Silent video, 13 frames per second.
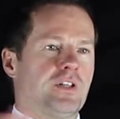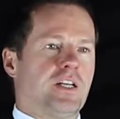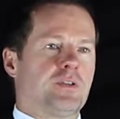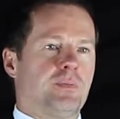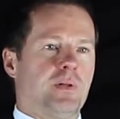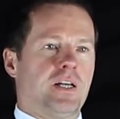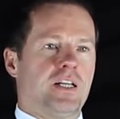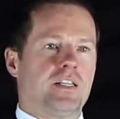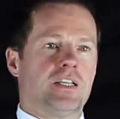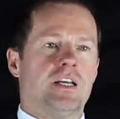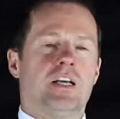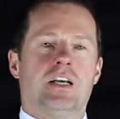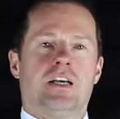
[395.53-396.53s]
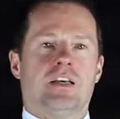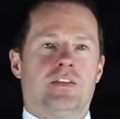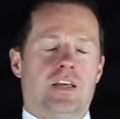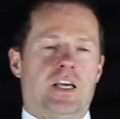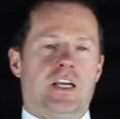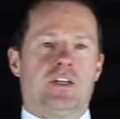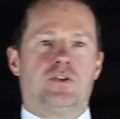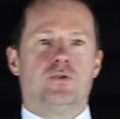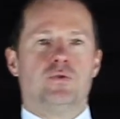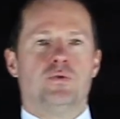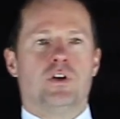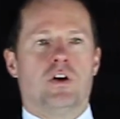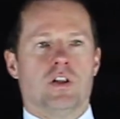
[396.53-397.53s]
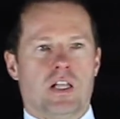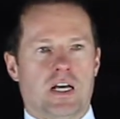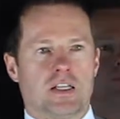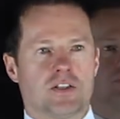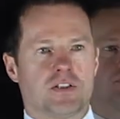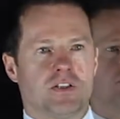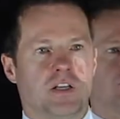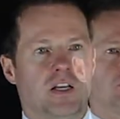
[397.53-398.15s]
explained, they do not last.